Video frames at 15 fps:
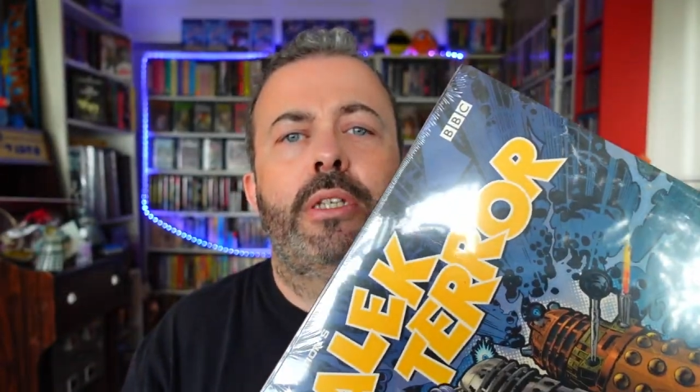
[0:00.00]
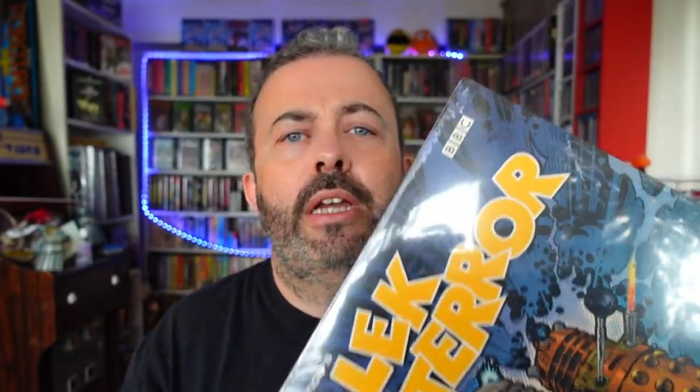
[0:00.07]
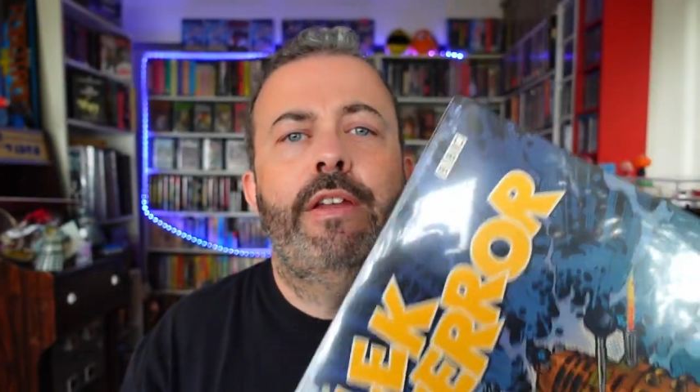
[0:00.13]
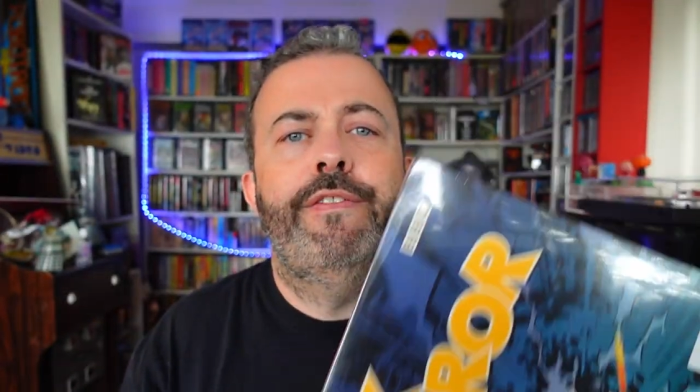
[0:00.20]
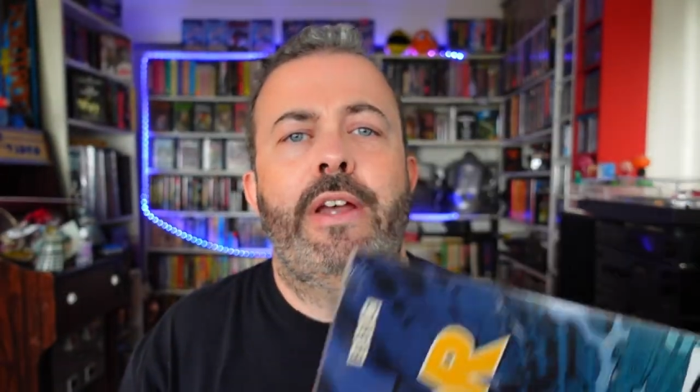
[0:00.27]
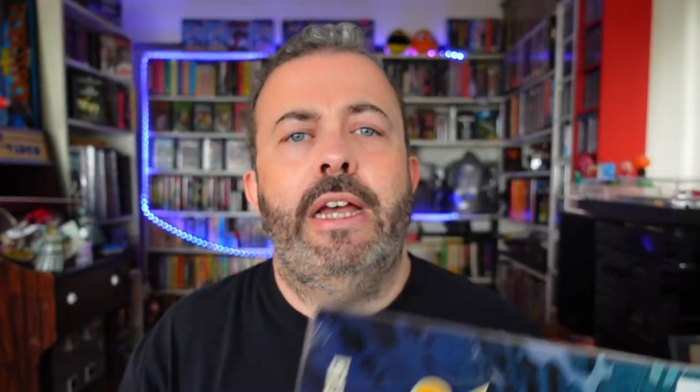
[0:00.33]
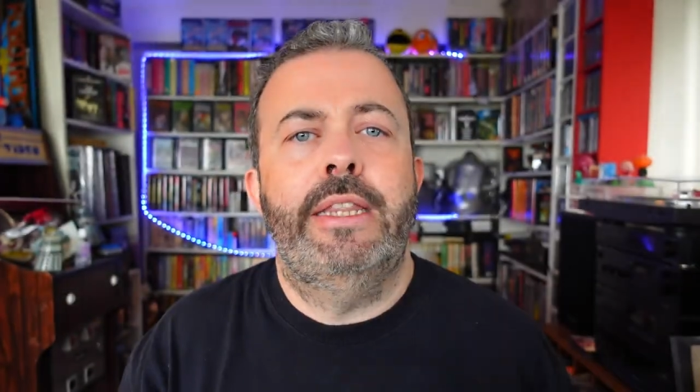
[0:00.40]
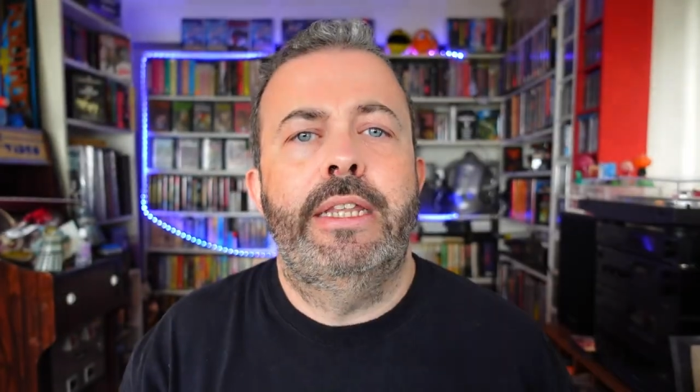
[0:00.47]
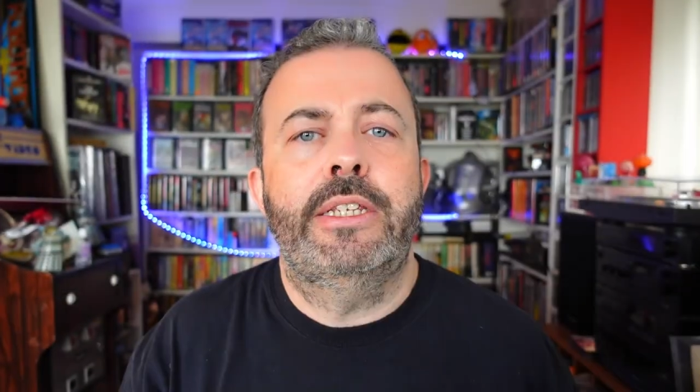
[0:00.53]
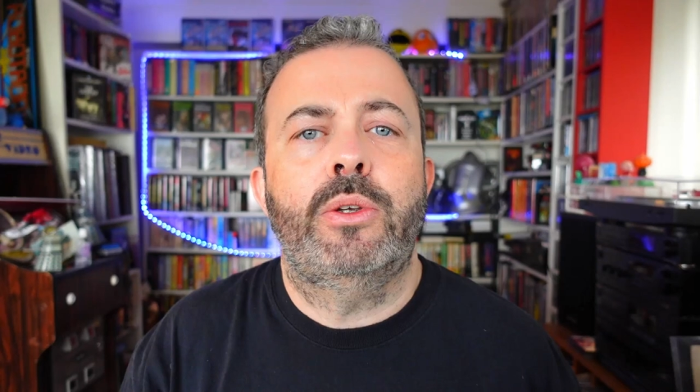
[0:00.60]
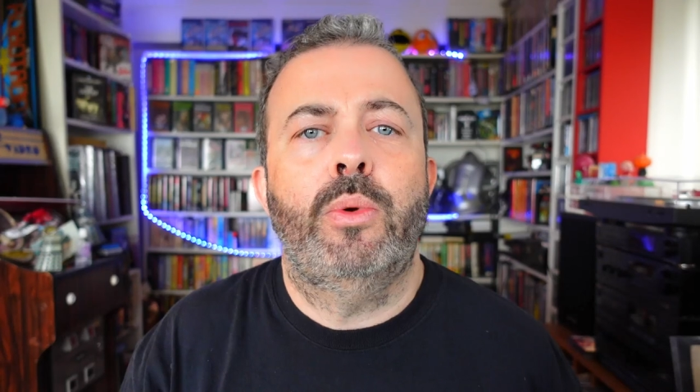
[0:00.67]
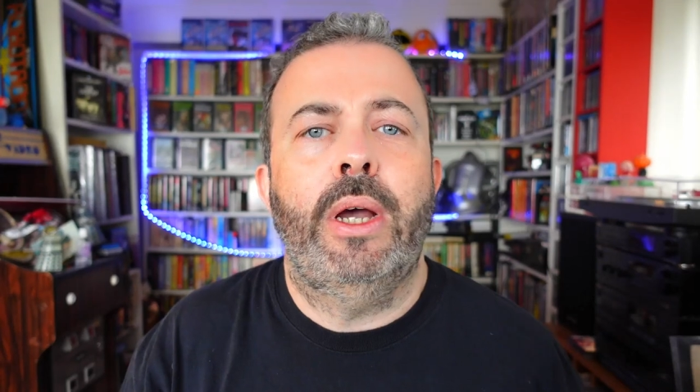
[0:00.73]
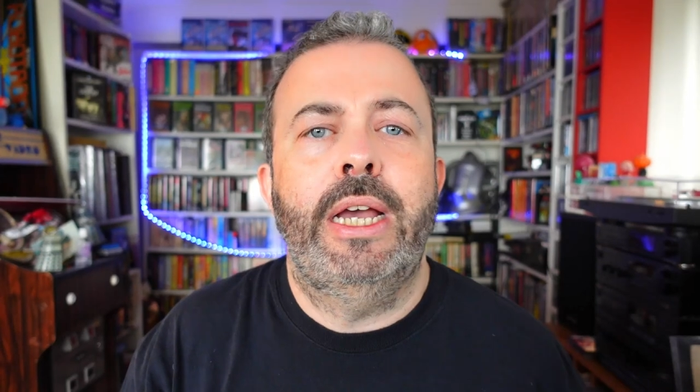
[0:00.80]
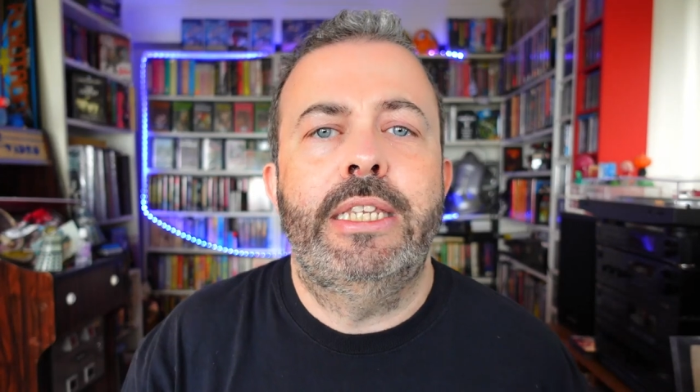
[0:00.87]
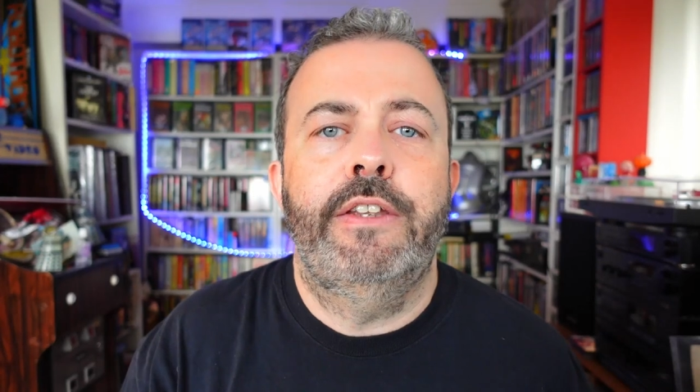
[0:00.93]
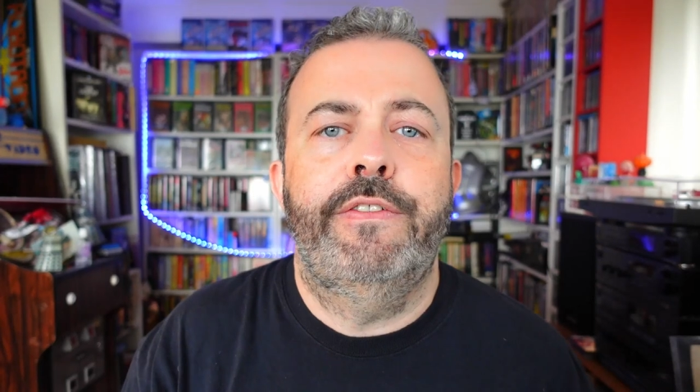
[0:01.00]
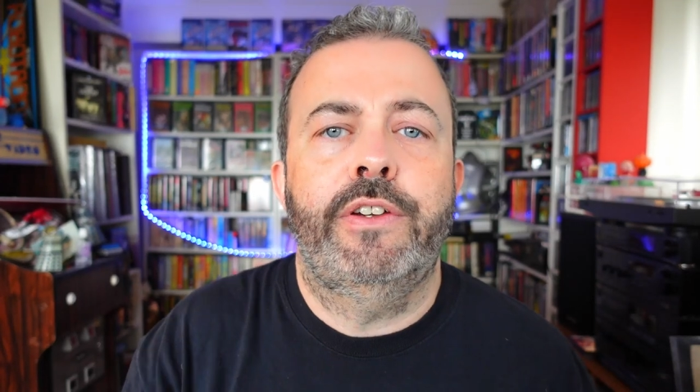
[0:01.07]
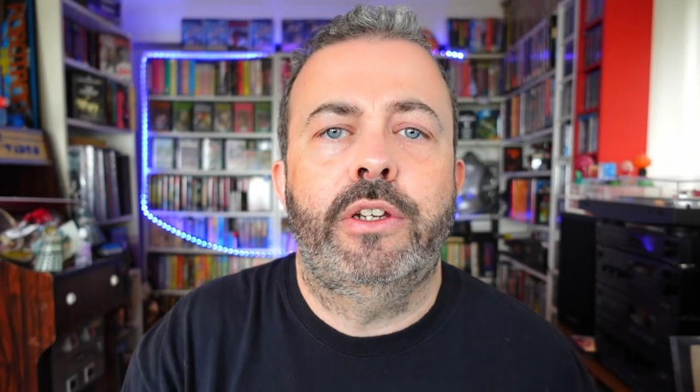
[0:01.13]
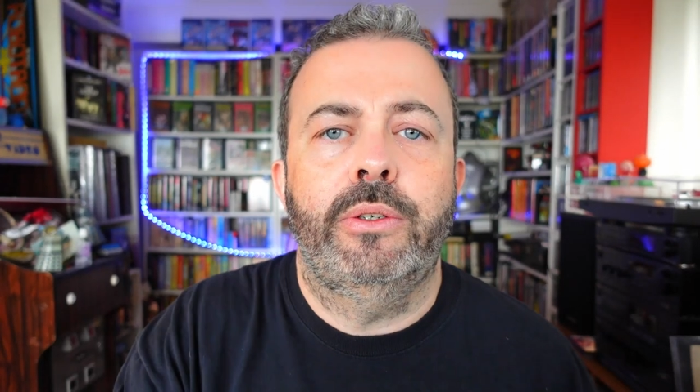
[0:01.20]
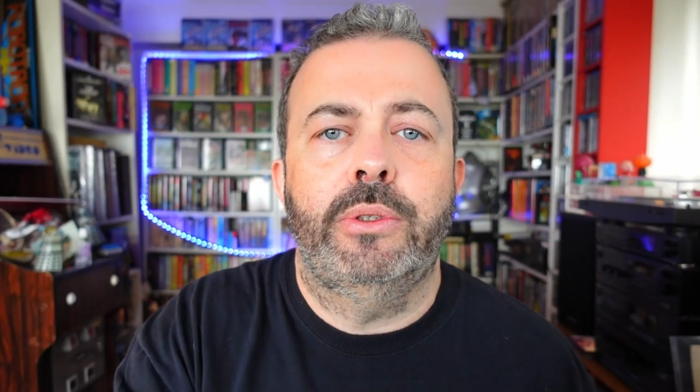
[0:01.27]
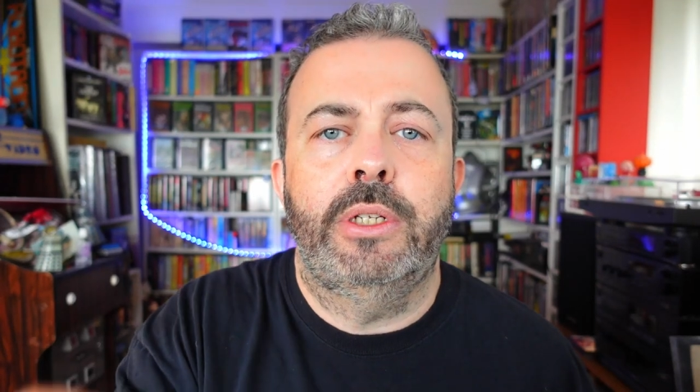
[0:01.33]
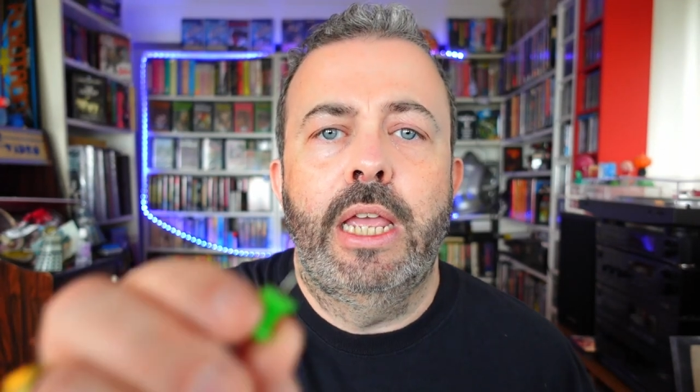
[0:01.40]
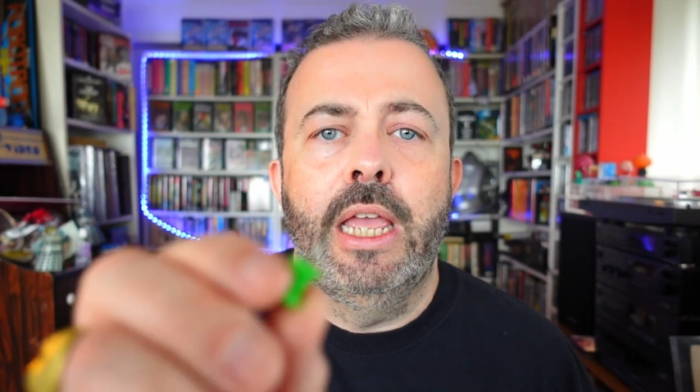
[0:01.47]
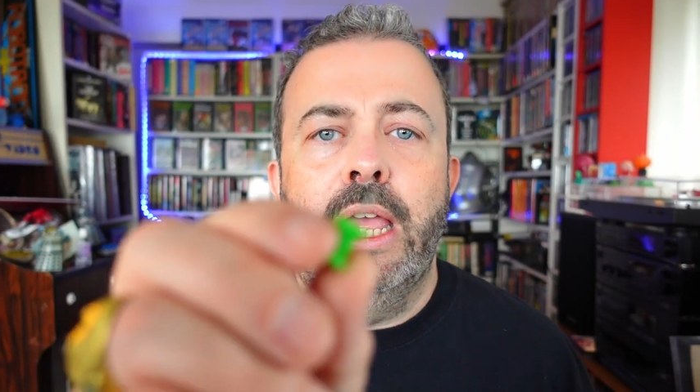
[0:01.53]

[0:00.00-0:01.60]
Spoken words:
I find this quite difficult.